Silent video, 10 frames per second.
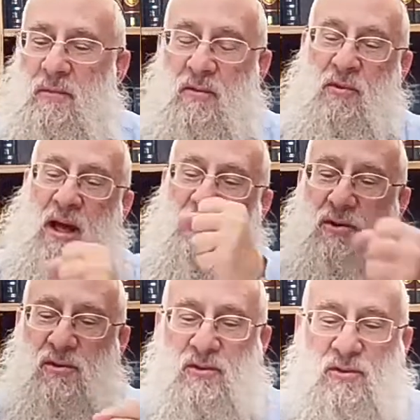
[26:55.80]
Without
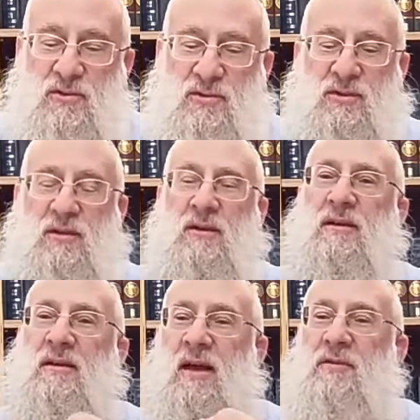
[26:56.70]
those Jews,
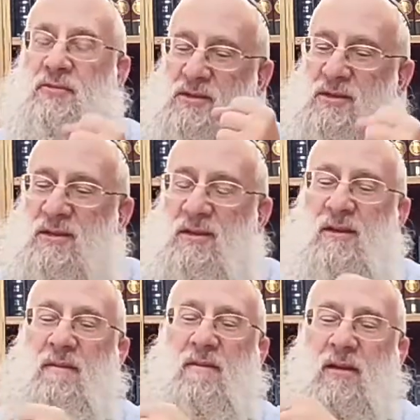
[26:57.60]
as we'll see,
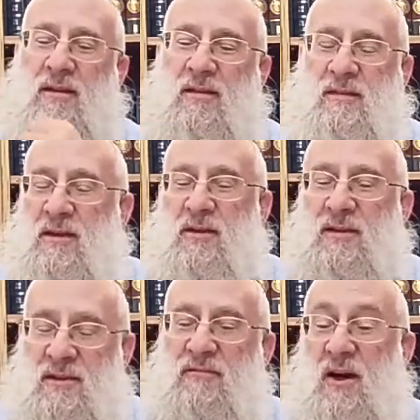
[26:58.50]

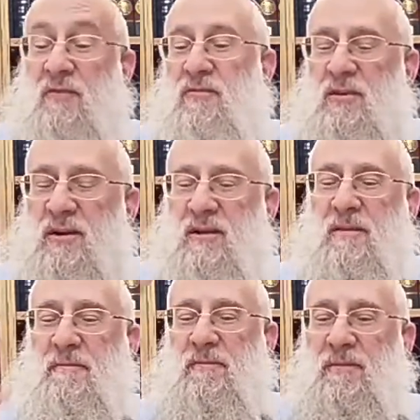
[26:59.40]
as if, God forbid,
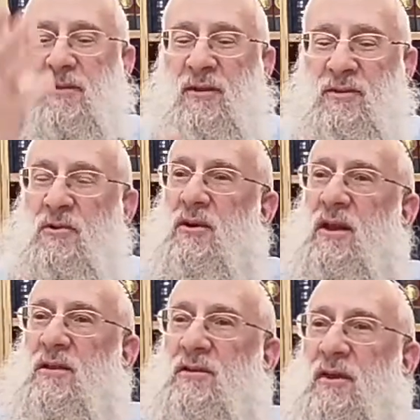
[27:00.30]
there's no connection